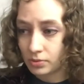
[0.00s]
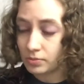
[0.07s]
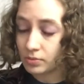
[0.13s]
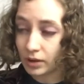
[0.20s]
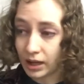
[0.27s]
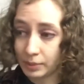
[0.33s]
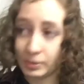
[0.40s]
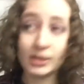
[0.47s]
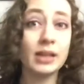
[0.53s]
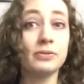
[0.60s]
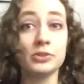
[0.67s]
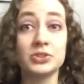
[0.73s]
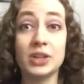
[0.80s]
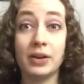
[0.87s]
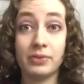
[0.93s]
I'm at level
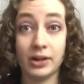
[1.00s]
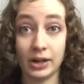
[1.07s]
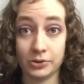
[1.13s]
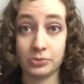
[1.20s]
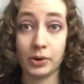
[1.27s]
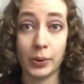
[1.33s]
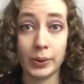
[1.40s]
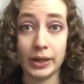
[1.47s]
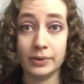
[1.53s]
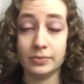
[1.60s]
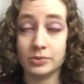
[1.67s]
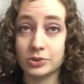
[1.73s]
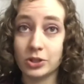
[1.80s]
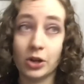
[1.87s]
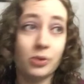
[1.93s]
7 as Ronin.
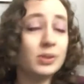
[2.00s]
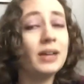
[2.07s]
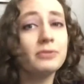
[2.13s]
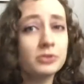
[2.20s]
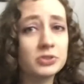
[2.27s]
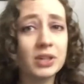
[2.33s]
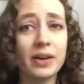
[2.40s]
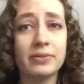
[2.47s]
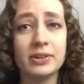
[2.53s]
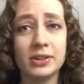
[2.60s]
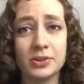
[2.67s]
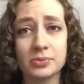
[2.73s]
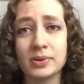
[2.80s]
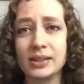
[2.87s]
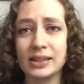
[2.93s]
So level 7
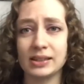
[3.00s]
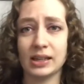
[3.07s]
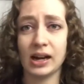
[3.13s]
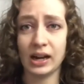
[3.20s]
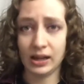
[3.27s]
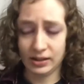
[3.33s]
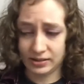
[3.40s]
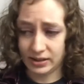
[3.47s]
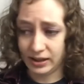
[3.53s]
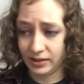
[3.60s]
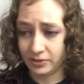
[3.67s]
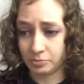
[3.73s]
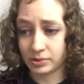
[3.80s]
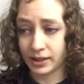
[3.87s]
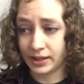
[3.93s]
is really the highest I
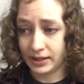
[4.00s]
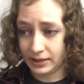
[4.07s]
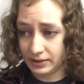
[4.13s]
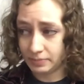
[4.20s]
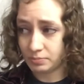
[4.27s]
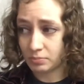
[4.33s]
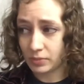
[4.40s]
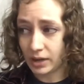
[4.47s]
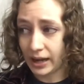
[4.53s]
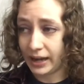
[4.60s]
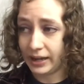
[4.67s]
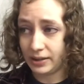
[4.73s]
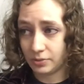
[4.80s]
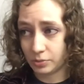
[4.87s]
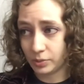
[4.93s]
have played
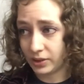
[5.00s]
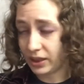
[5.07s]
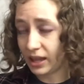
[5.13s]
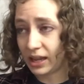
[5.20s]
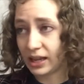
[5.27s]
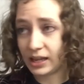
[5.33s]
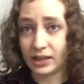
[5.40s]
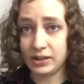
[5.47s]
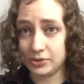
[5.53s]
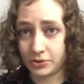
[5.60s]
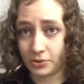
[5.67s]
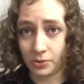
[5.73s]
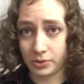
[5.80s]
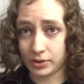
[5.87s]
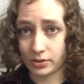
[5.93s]
at with any
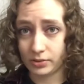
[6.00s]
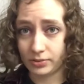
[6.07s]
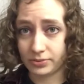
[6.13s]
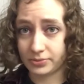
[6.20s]
sort of